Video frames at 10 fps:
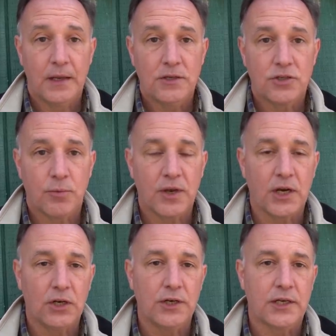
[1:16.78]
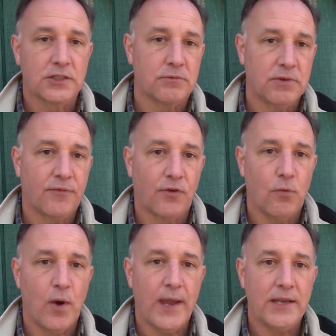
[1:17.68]
So we're going to look at some
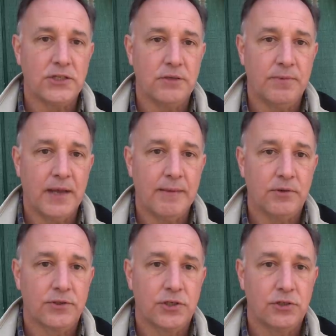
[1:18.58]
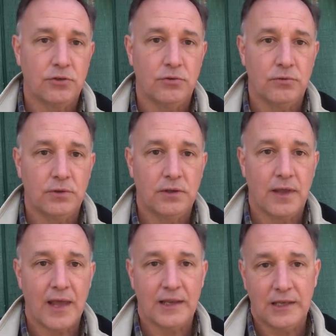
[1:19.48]
different ways to be able to
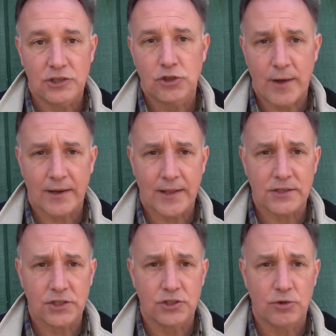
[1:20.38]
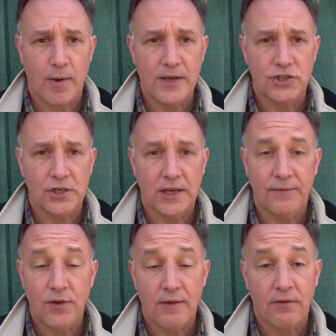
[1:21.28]
kind of get you out of that situation
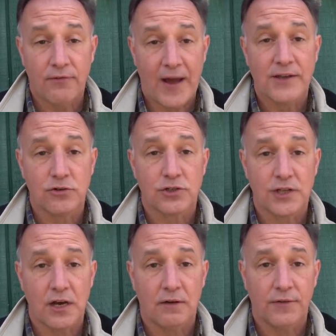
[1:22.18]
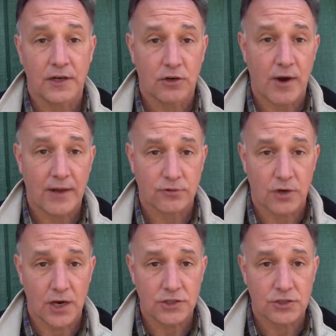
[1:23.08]
if you ever find yourself in a crowd
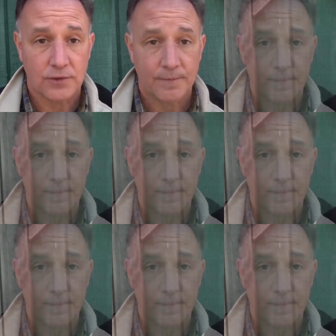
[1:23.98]
crush.